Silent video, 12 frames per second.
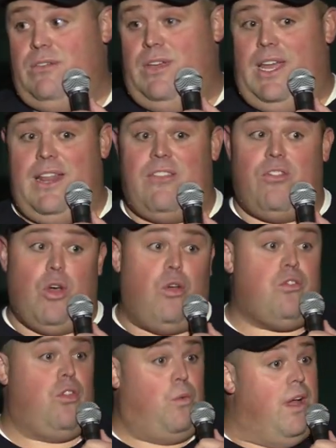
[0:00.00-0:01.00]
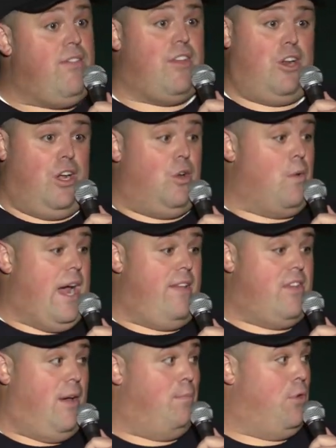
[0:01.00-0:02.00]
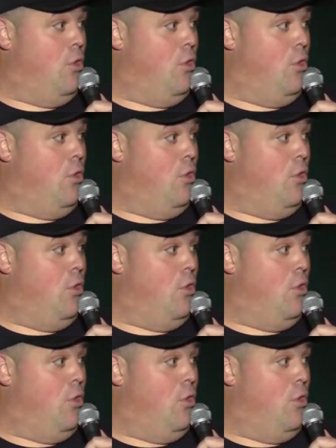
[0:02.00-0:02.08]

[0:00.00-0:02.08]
And it's those are the ones that are going to rise up.